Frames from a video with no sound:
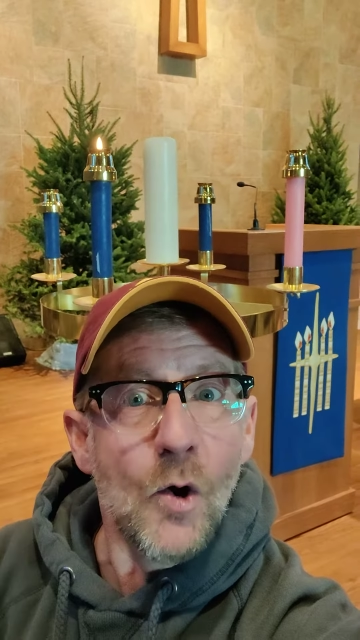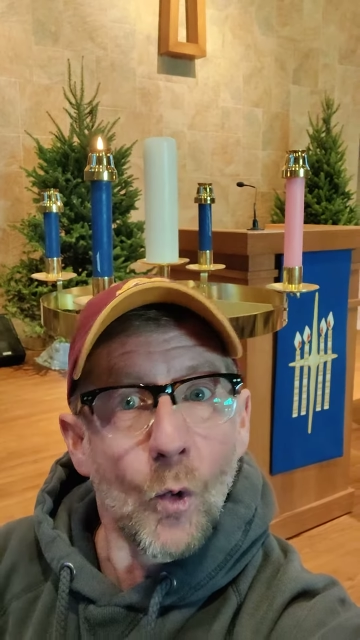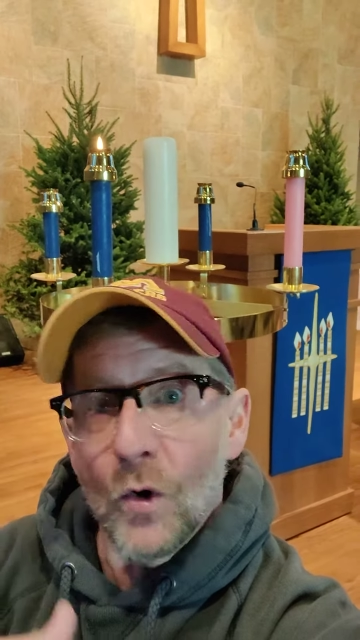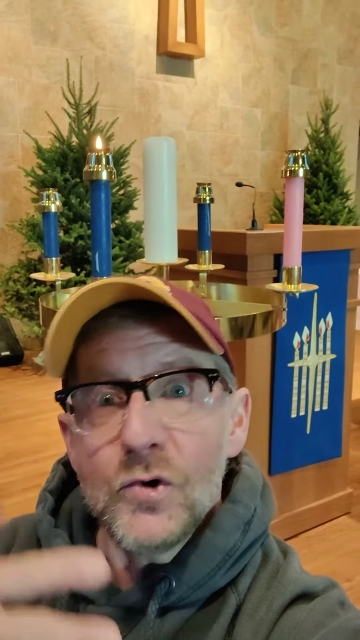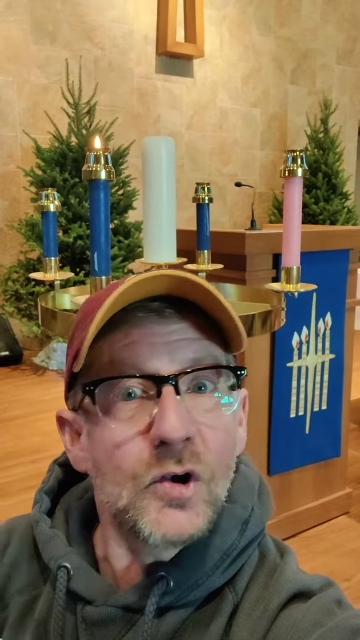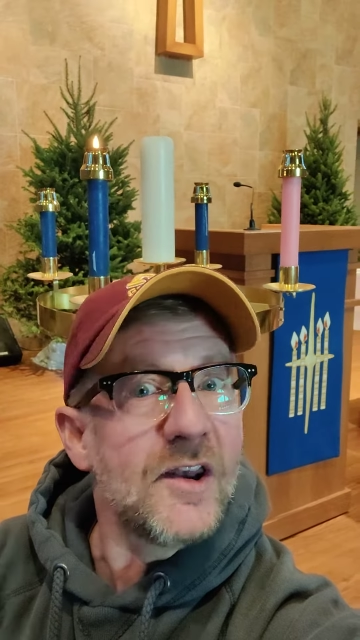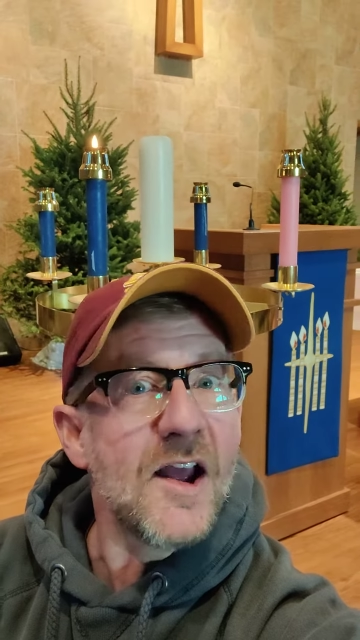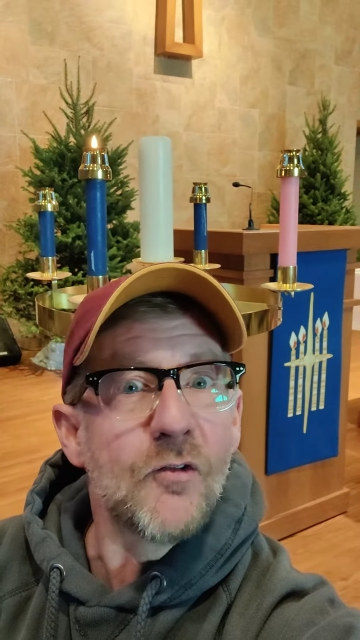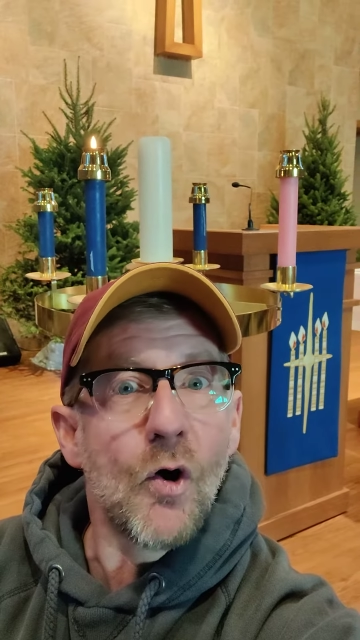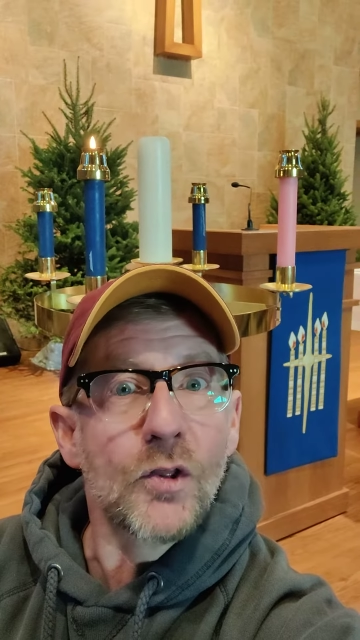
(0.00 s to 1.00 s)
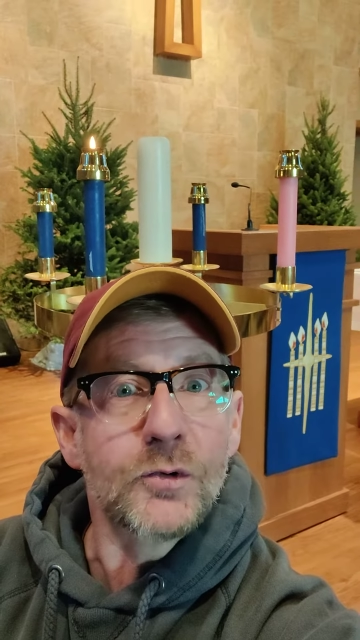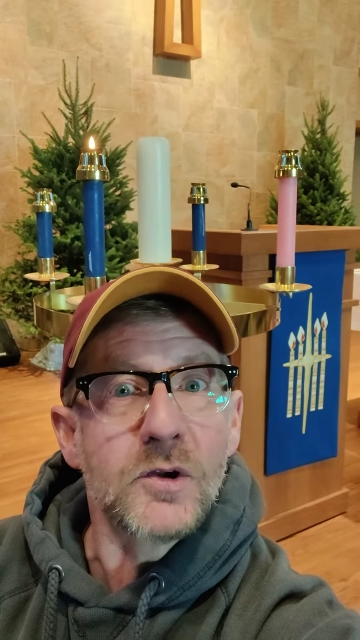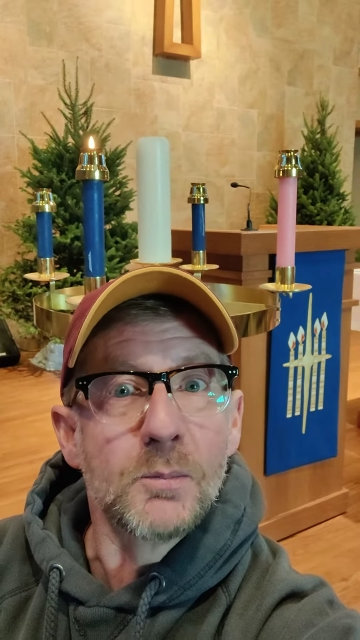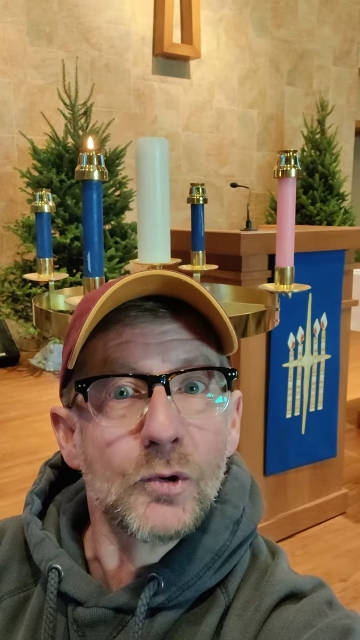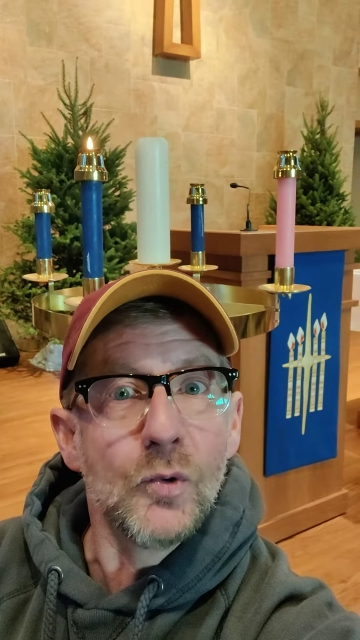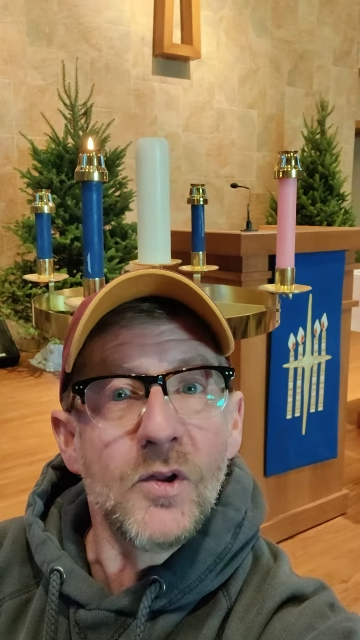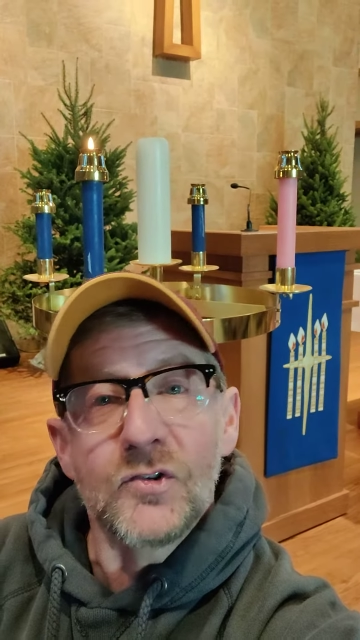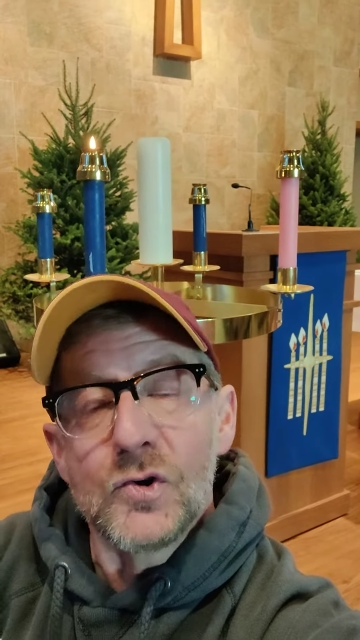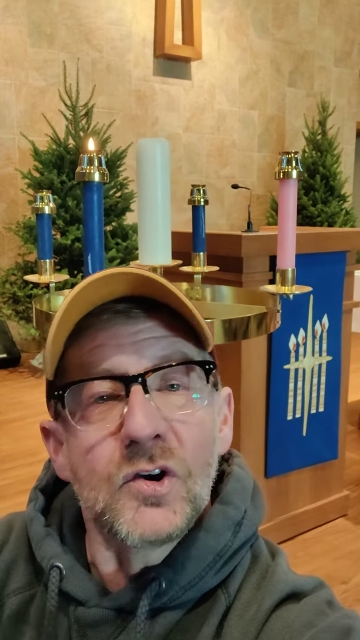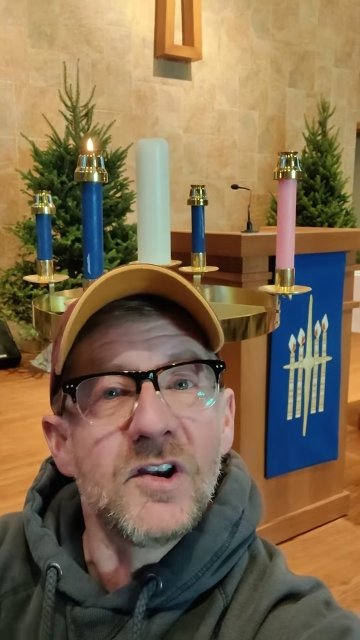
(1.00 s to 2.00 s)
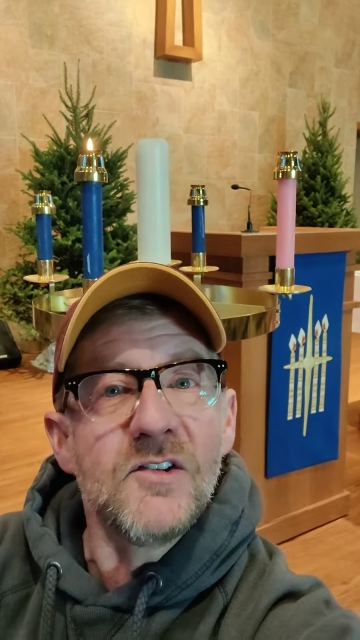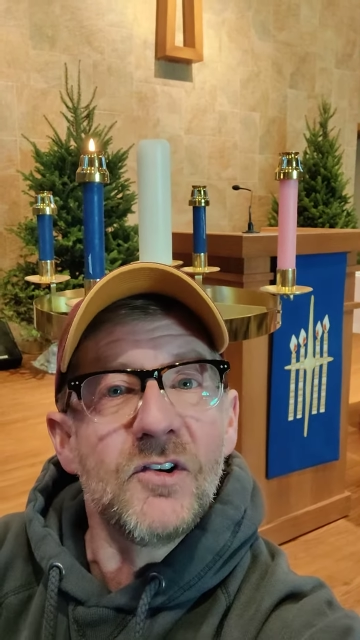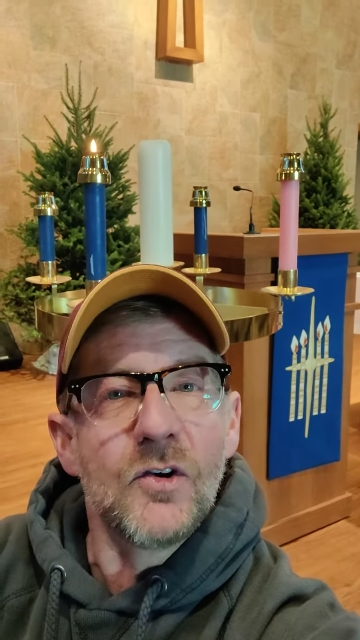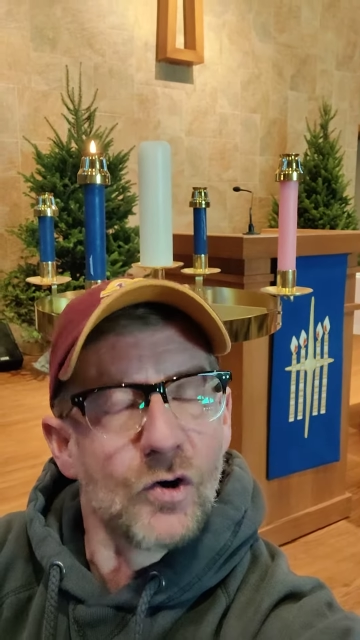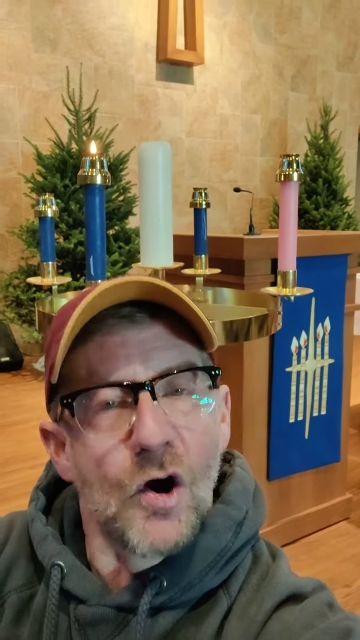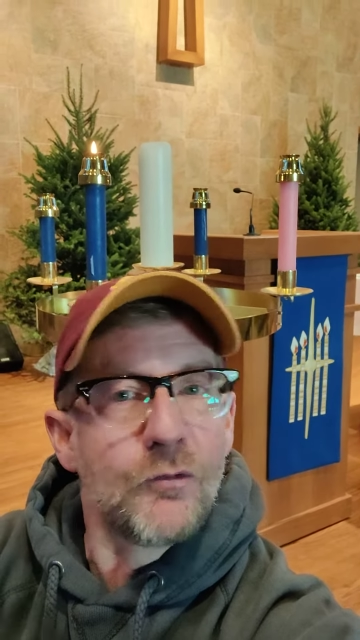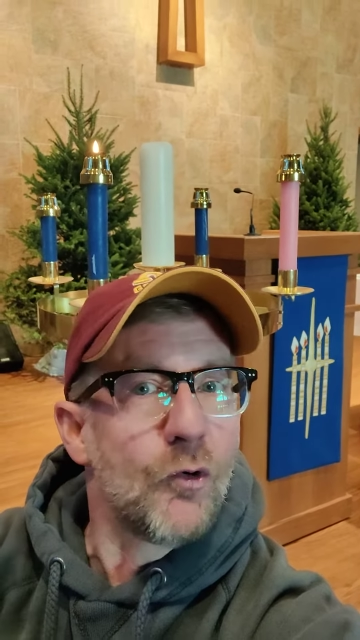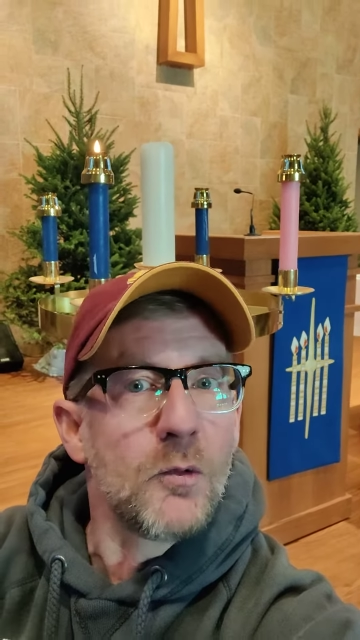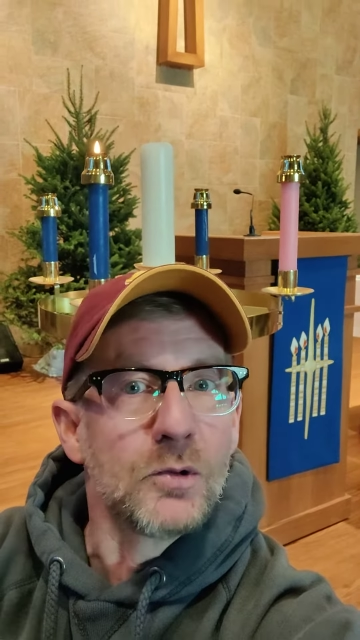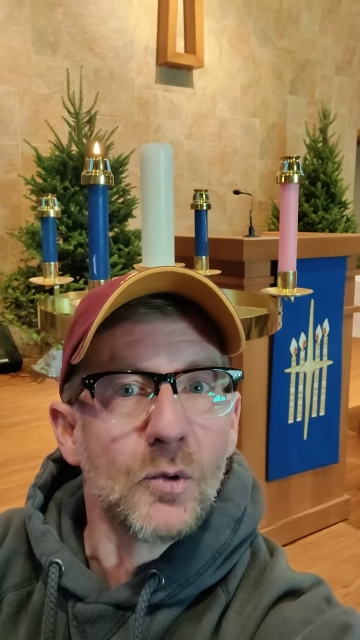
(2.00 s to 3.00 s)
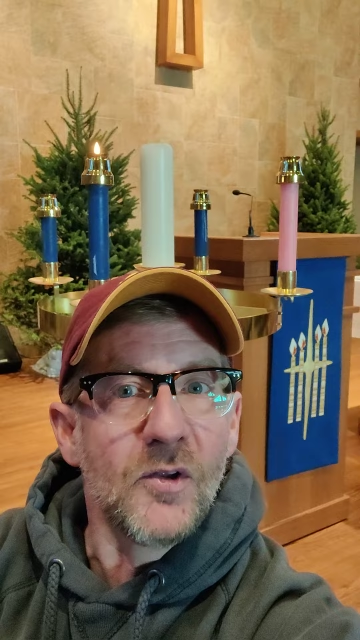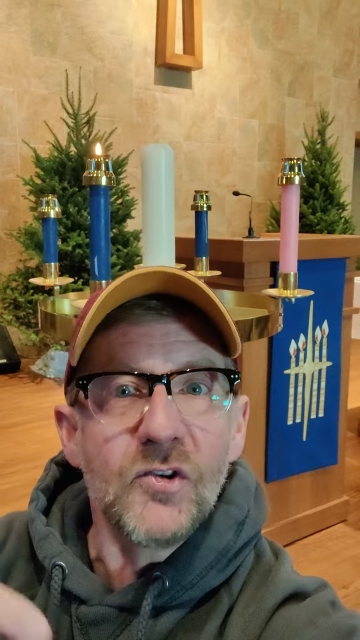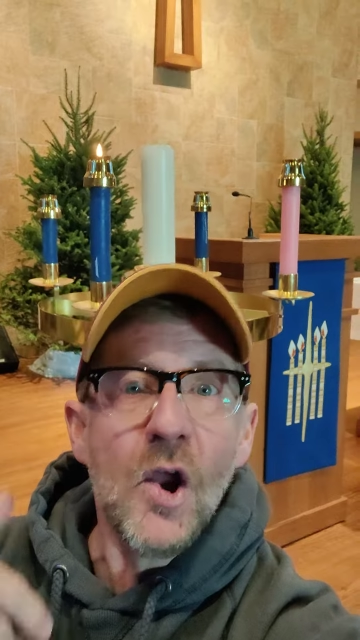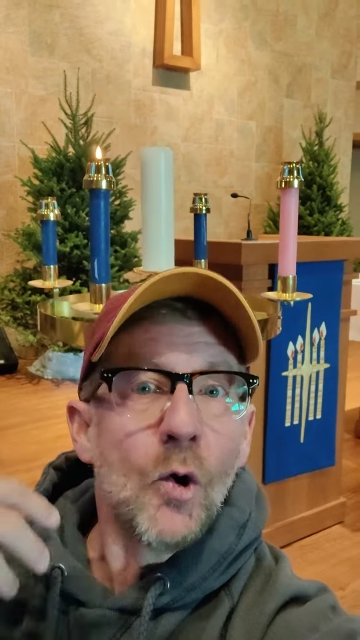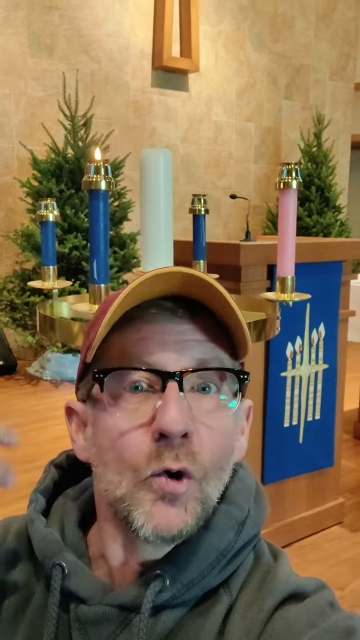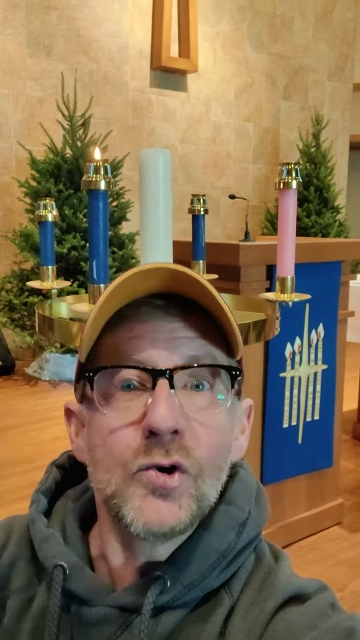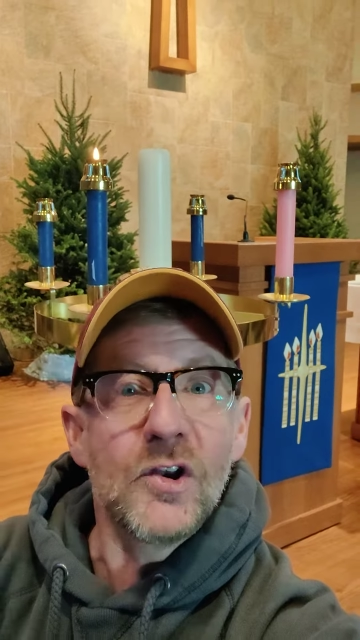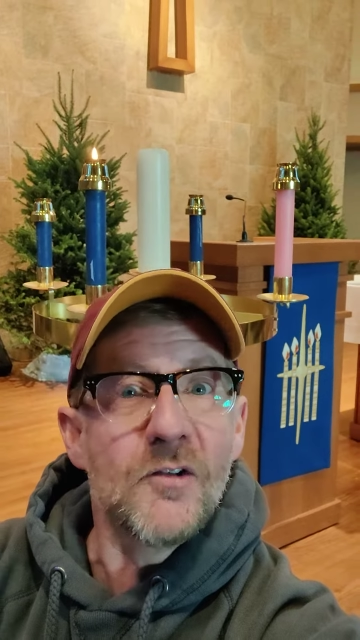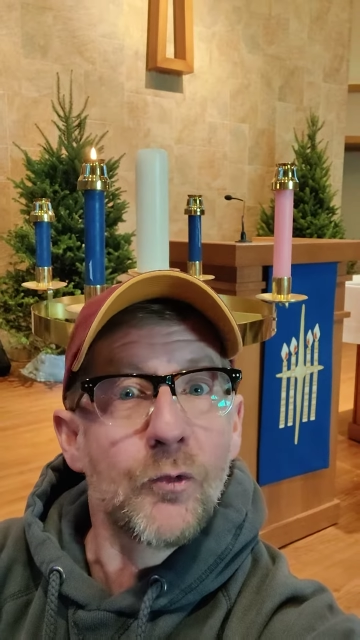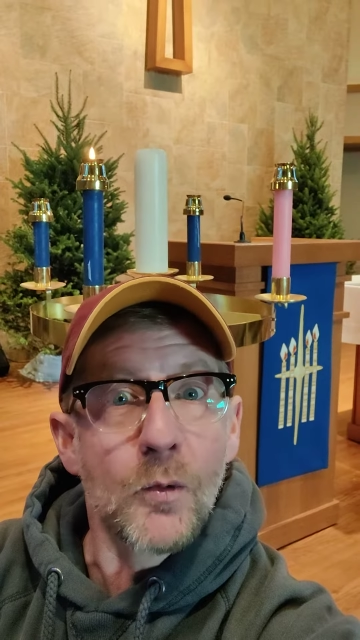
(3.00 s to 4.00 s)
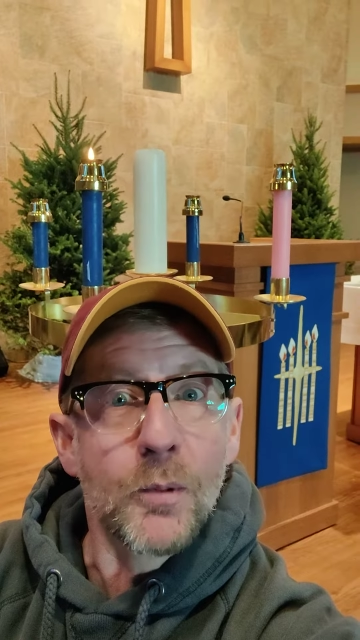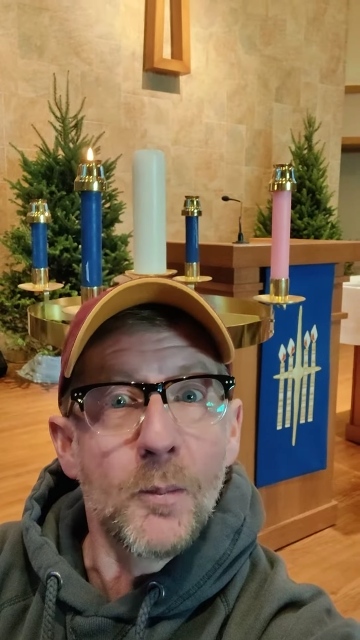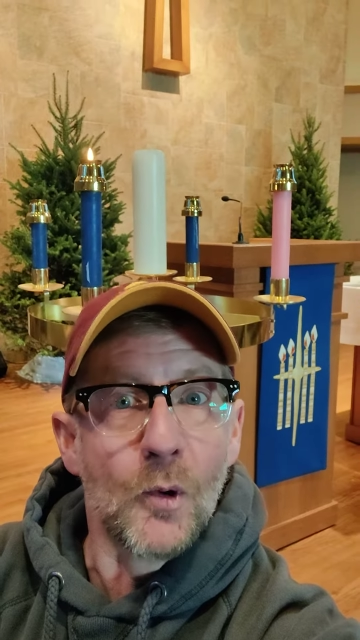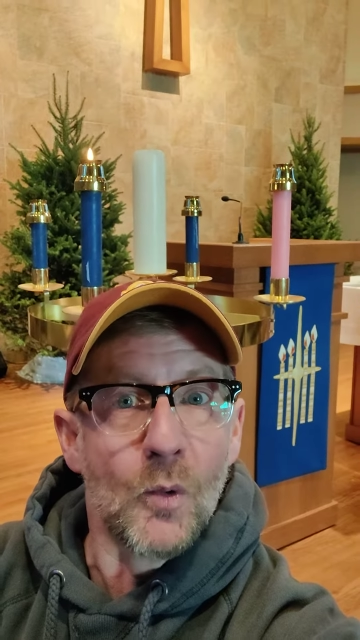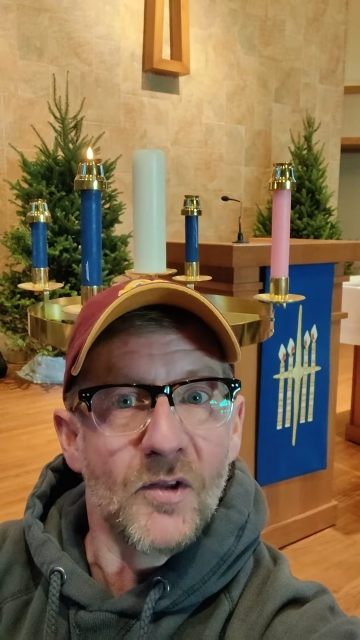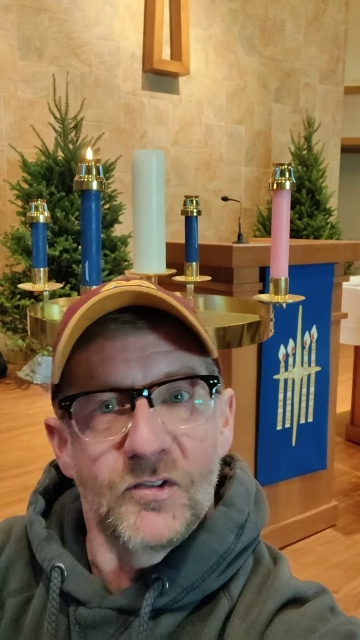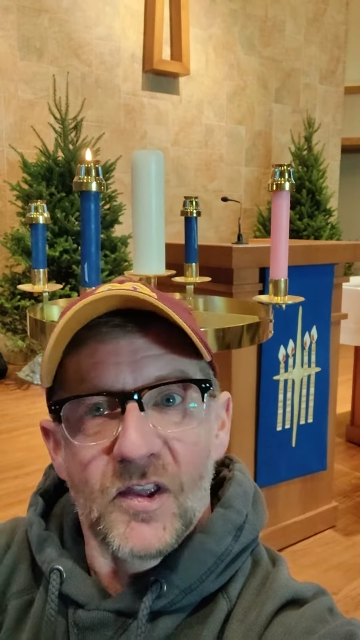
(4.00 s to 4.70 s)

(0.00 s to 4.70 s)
or you can have all three blue ones, or you can even, or all four blue ones, or you could have four purple ones.